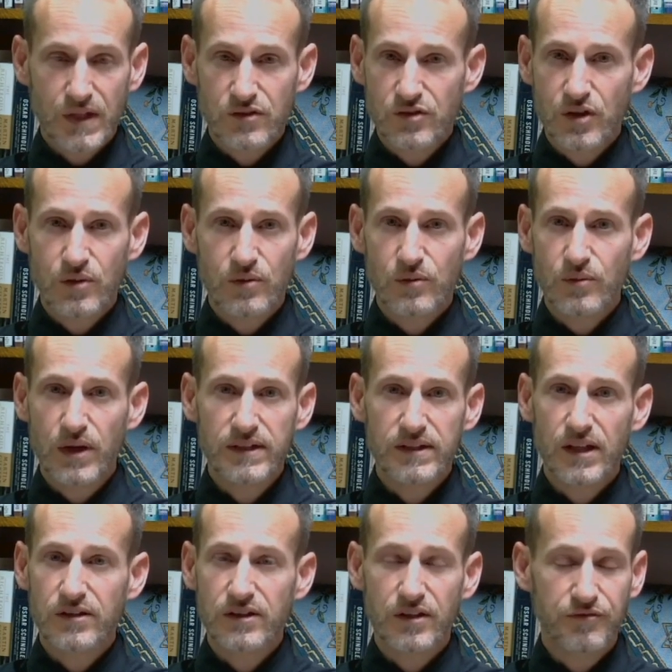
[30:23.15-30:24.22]
So
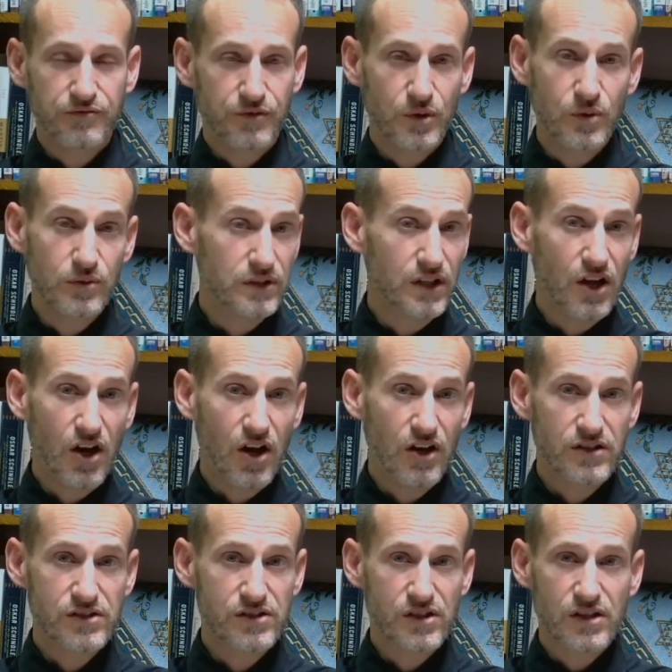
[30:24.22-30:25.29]
the food
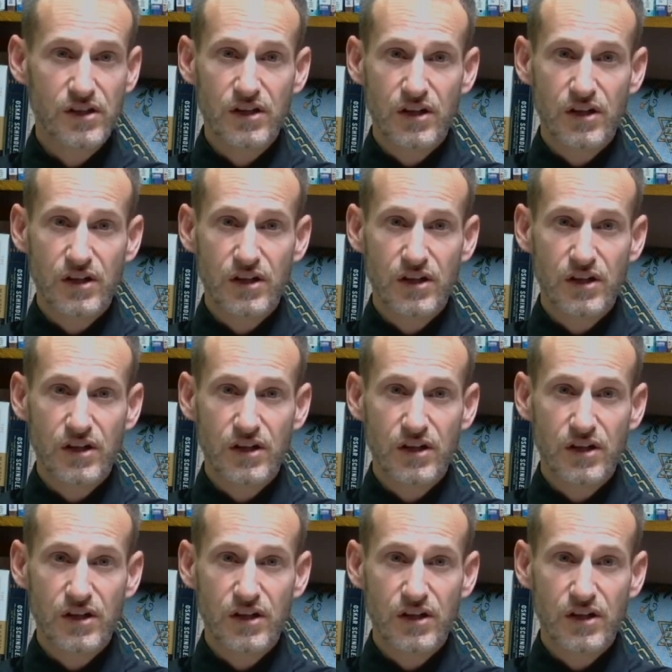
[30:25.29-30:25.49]
laws